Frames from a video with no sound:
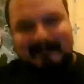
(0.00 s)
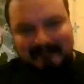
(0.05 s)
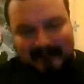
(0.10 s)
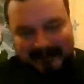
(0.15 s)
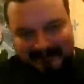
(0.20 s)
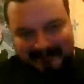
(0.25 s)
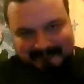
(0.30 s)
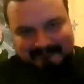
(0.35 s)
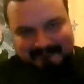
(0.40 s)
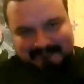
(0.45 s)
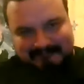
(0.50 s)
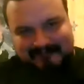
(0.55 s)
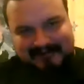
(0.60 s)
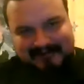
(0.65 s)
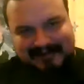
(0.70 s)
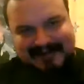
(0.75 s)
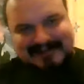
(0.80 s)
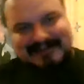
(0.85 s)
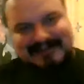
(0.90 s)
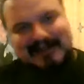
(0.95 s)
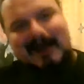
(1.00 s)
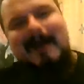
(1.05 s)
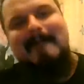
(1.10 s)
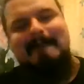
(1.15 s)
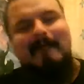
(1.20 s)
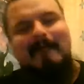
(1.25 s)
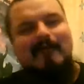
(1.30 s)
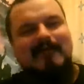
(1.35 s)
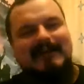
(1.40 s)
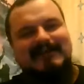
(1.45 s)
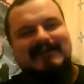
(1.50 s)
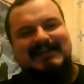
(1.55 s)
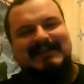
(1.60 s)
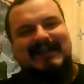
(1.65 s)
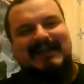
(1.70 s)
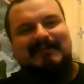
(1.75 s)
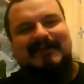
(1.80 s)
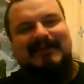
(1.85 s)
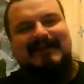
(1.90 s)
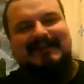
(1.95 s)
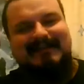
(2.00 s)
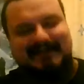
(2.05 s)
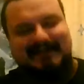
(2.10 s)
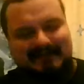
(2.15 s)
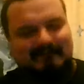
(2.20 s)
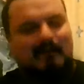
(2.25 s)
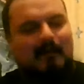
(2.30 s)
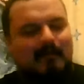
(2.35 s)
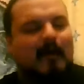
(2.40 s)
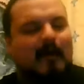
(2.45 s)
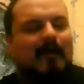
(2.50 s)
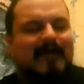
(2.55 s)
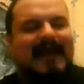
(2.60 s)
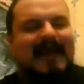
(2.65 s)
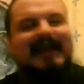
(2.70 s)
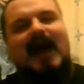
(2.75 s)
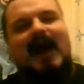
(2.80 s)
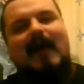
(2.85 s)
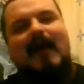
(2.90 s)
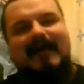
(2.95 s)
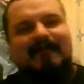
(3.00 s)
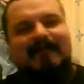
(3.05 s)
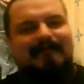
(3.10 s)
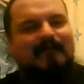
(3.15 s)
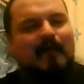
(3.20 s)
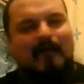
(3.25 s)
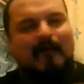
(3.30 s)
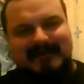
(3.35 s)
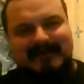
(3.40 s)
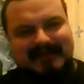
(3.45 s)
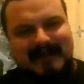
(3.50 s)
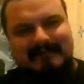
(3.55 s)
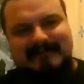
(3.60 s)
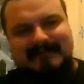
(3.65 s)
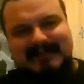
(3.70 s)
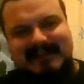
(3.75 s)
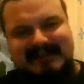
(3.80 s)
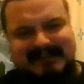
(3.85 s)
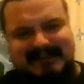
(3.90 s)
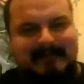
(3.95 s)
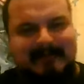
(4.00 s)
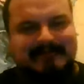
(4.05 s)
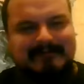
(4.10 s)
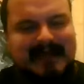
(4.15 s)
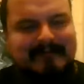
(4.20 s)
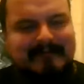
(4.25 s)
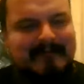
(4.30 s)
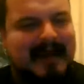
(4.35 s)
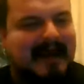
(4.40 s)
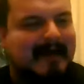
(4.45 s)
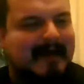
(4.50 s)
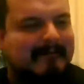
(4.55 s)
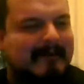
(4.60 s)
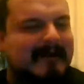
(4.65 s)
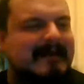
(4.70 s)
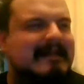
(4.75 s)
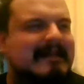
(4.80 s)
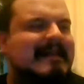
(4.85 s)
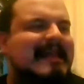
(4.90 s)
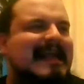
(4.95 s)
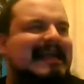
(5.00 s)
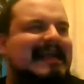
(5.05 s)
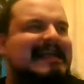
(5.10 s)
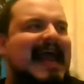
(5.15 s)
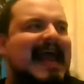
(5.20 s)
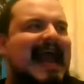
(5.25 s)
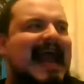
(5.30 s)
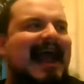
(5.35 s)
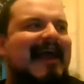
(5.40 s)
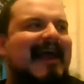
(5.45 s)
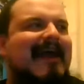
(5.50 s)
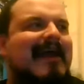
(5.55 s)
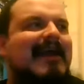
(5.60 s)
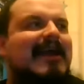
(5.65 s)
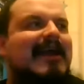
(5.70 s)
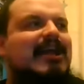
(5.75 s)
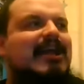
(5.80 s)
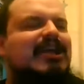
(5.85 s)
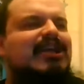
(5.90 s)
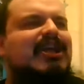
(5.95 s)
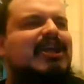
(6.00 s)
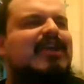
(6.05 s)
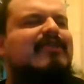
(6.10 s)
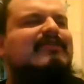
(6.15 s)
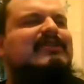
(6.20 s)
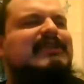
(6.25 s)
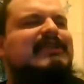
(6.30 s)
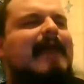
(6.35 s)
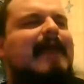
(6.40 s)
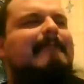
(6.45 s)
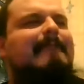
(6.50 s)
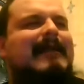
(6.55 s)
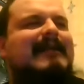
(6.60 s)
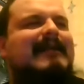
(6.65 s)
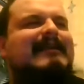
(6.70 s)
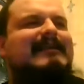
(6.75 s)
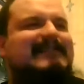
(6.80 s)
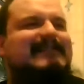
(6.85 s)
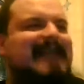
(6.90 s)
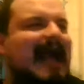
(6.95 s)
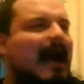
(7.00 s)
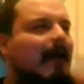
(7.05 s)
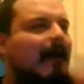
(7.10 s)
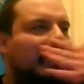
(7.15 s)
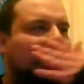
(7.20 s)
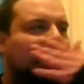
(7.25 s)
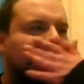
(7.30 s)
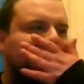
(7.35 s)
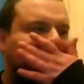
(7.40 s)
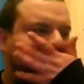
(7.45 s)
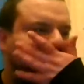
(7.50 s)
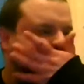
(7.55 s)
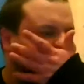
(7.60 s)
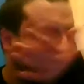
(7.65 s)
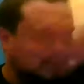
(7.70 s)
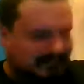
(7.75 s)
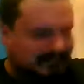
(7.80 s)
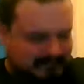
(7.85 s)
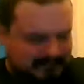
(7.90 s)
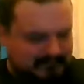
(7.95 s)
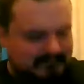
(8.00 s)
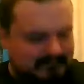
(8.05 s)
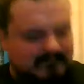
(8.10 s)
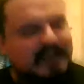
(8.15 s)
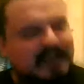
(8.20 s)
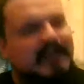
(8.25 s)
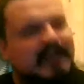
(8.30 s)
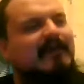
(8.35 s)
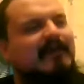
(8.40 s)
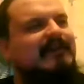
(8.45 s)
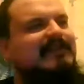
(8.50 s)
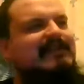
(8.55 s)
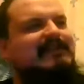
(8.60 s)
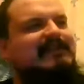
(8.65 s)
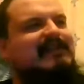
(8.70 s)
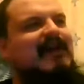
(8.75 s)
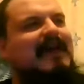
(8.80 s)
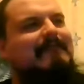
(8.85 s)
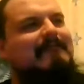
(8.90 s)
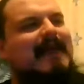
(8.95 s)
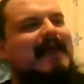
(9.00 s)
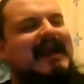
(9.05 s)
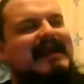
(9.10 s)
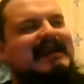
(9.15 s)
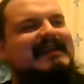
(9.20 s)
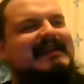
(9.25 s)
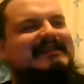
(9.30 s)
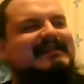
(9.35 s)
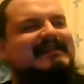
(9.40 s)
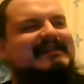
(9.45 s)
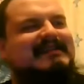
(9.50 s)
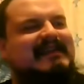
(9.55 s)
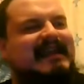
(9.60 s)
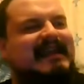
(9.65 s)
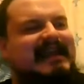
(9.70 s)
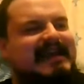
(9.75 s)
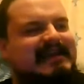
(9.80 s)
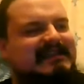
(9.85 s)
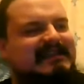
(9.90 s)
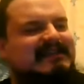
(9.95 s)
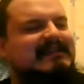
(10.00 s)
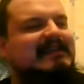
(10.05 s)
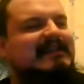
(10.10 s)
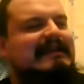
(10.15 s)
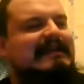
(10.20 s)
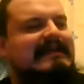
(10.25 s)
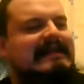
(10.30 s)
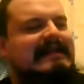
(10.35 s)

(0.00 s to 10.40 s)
like fucking sample considering that what they're going for in terms of the subject matter. But yeah, you sent me this album. You're just like, mate, listen to this,